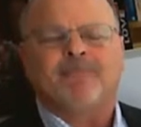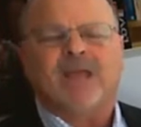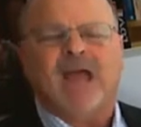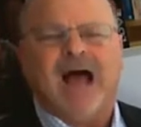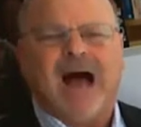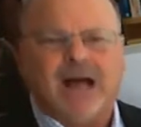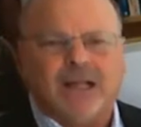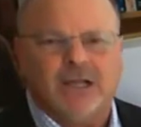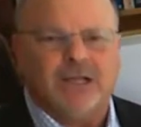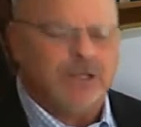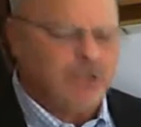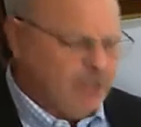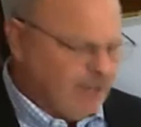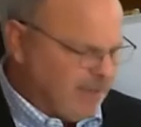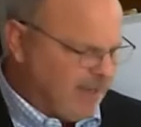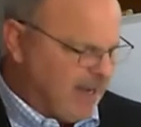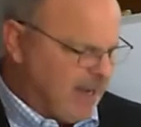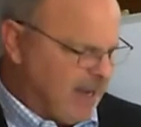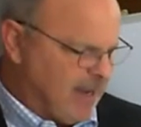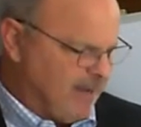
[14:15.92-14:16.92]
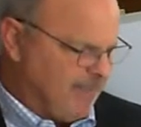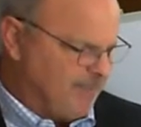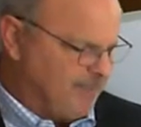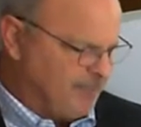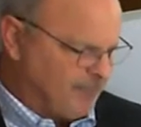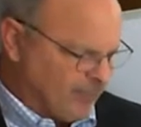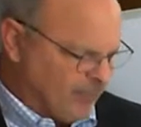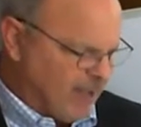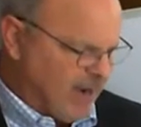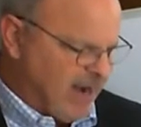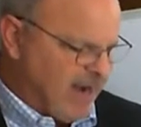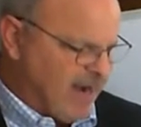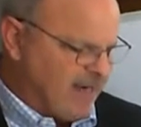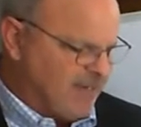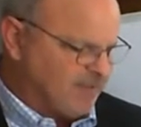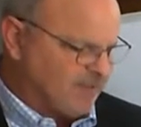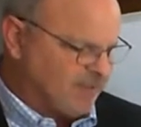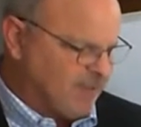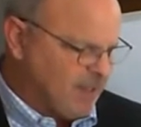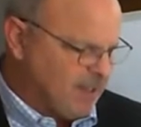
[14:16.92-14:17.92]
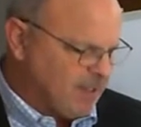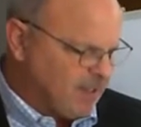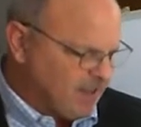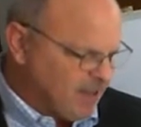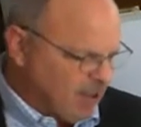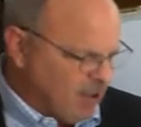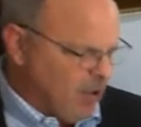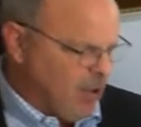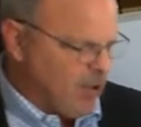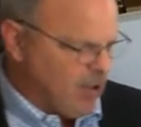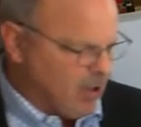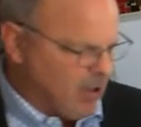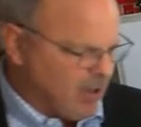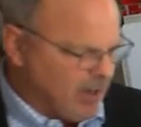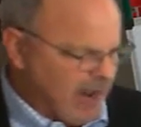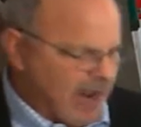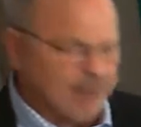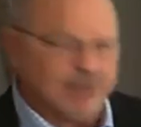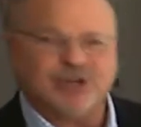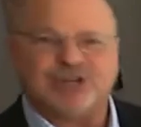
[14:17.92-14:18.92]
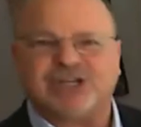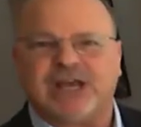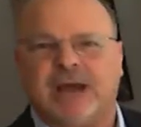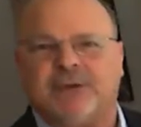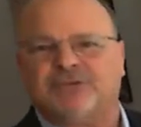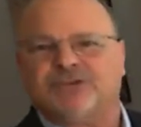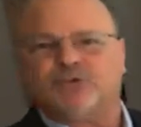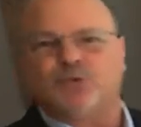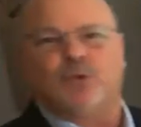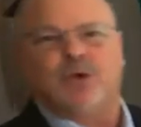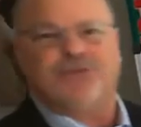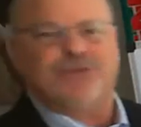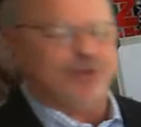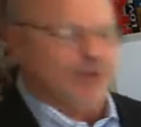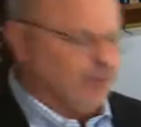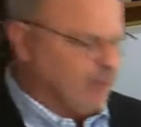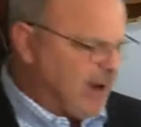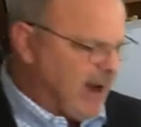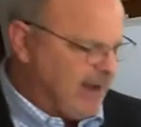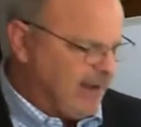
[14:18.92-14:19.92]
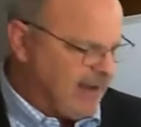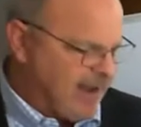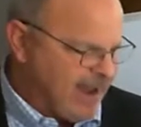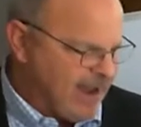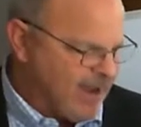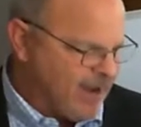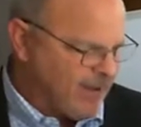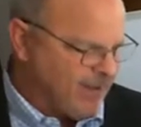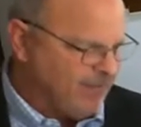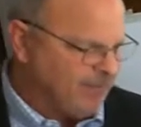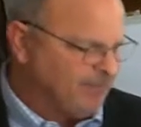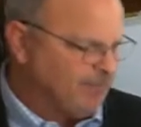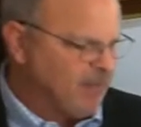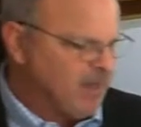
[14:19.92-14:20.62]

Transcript: Hallelujah. Praise the Lord. I wish I was with you right now.